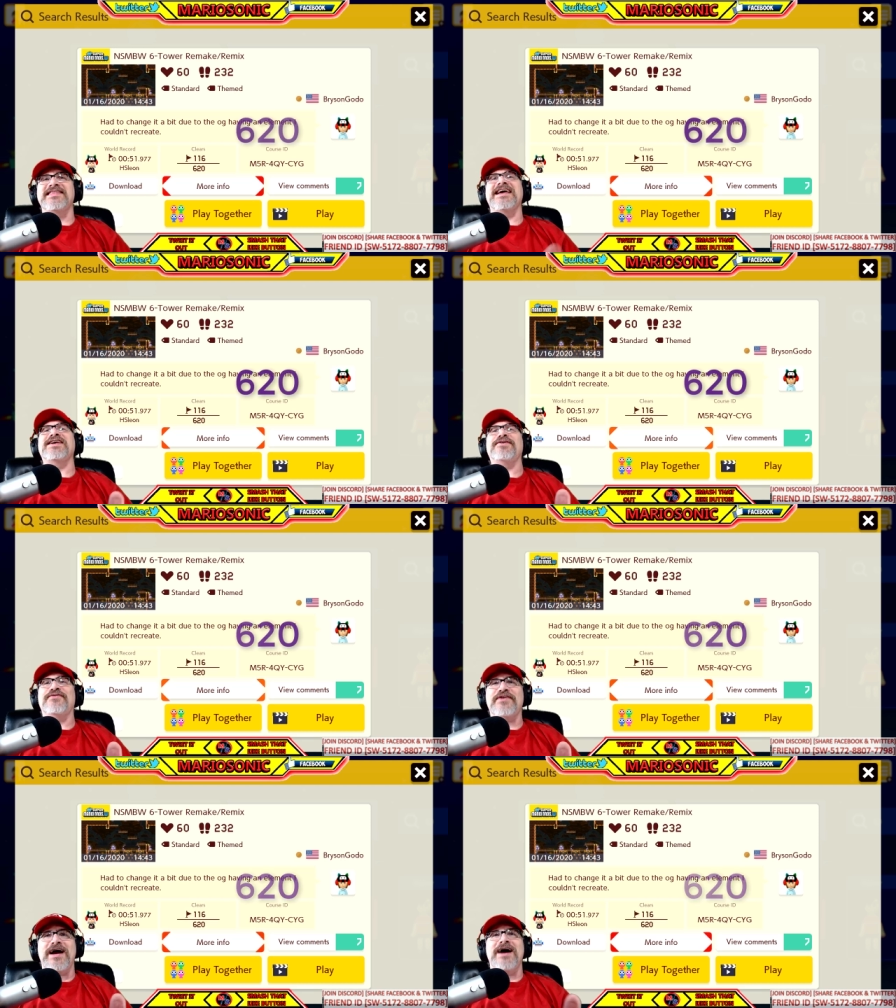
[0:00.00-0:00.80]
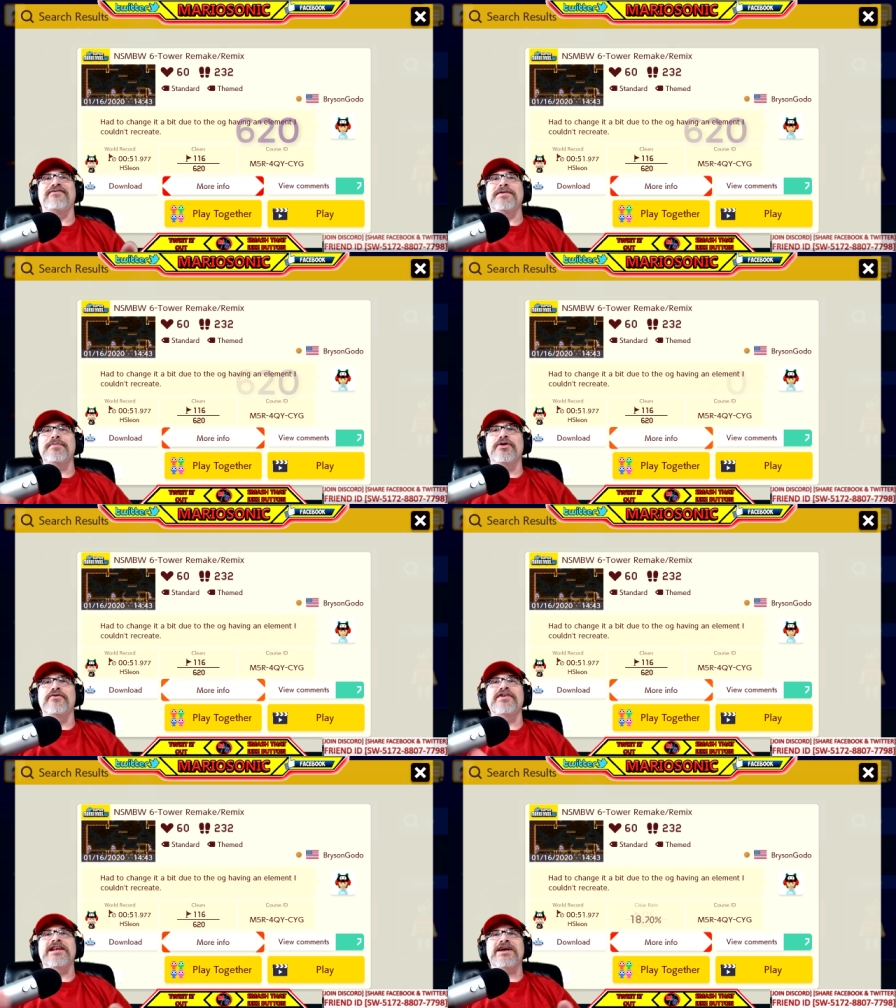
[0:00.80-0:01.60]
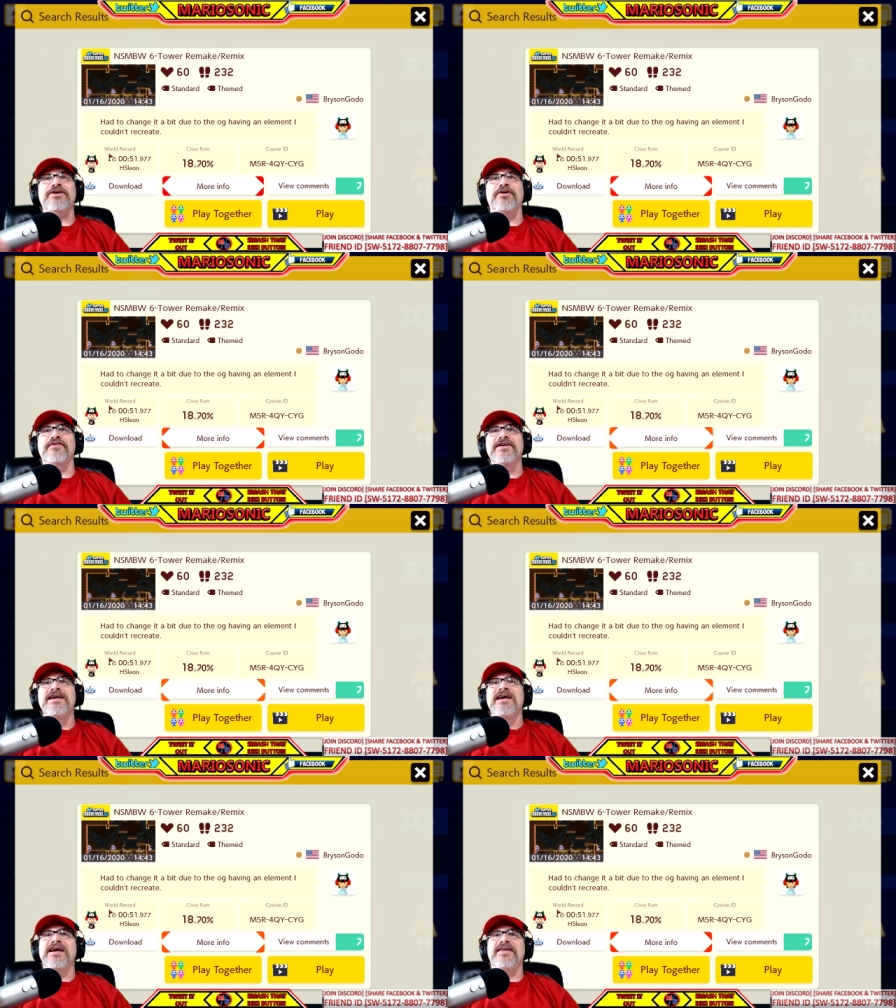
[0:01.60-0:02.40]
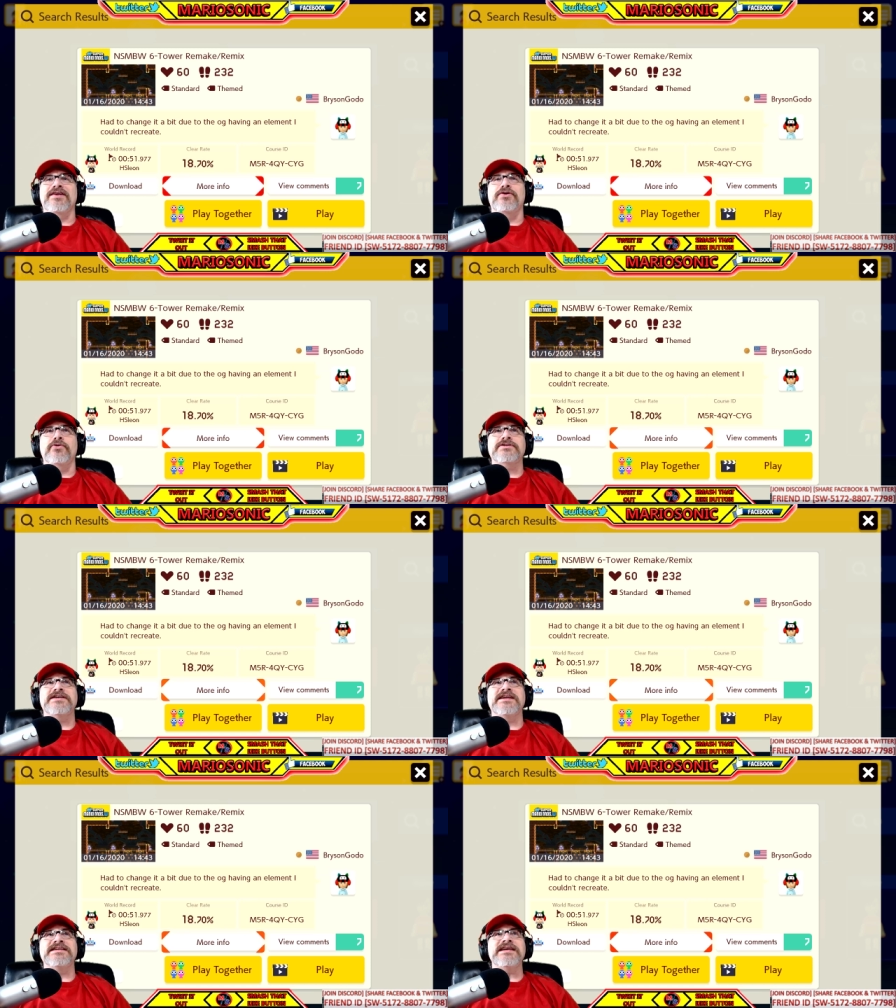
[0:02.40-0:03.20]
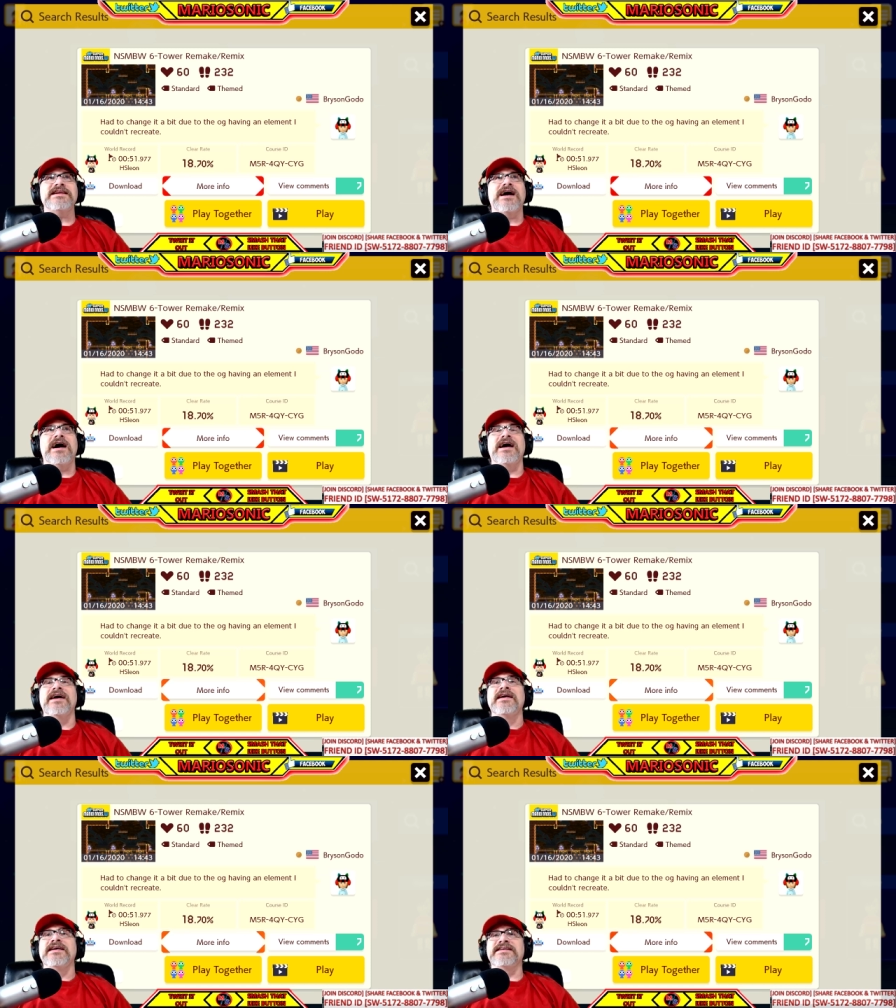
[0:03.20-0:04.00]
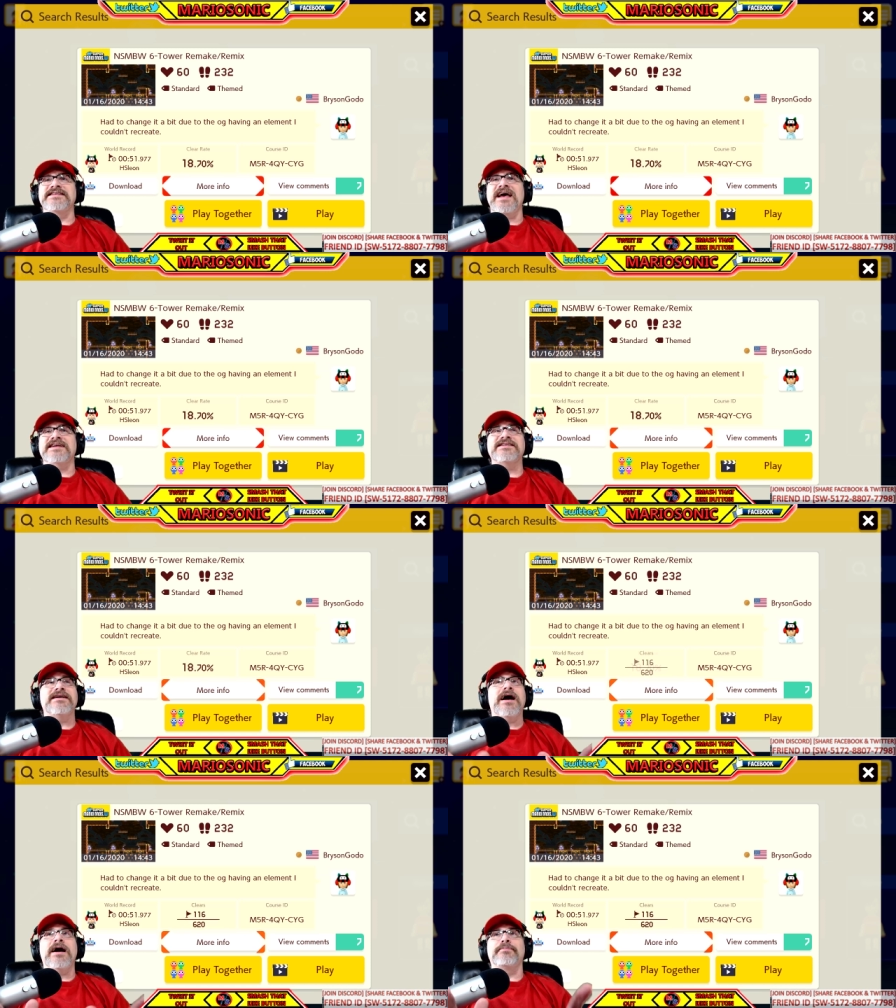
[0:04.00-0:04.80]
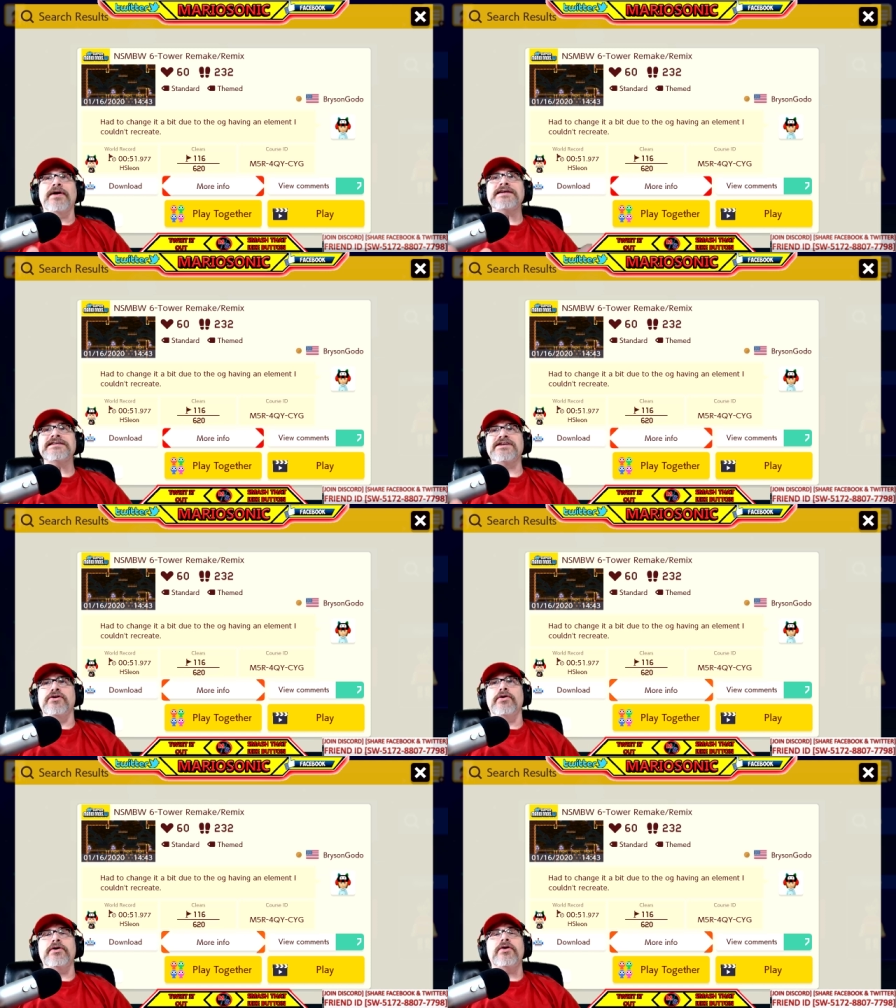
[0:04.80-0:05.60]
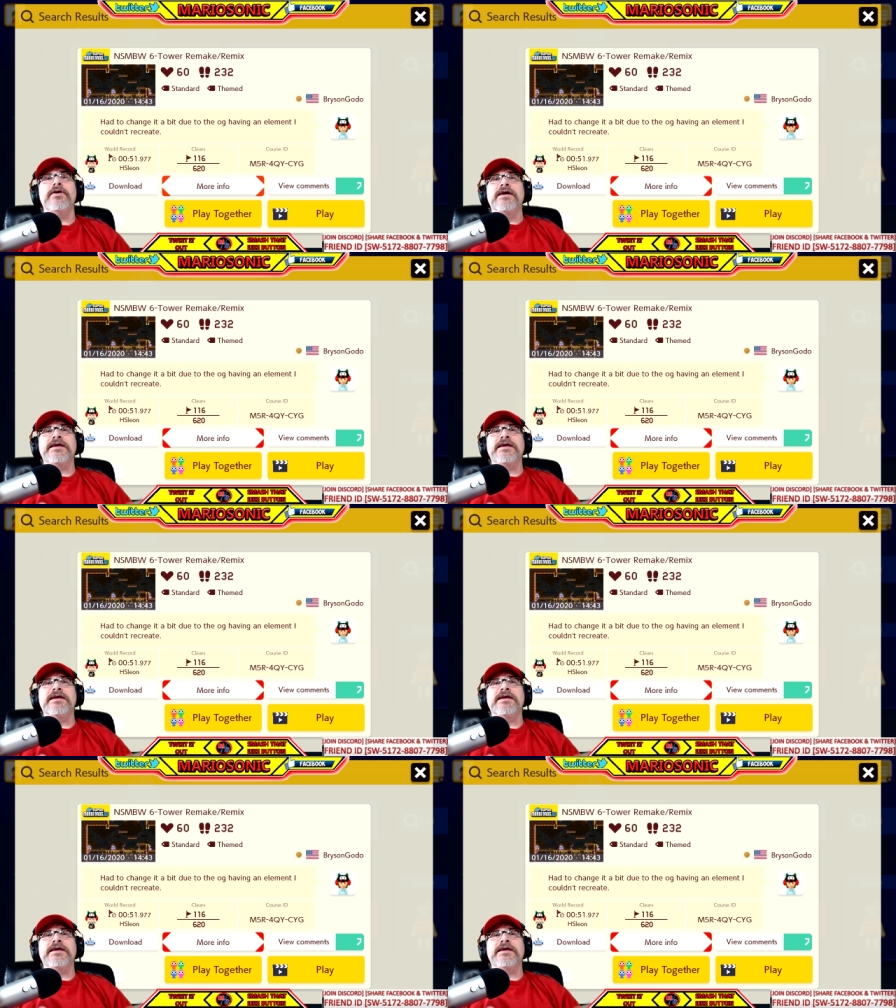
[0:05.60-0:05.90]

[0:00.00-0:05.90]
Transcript: Thank you for uh, flipping over, clicking over. And the course I D uh, is actually uh, Brysongodo.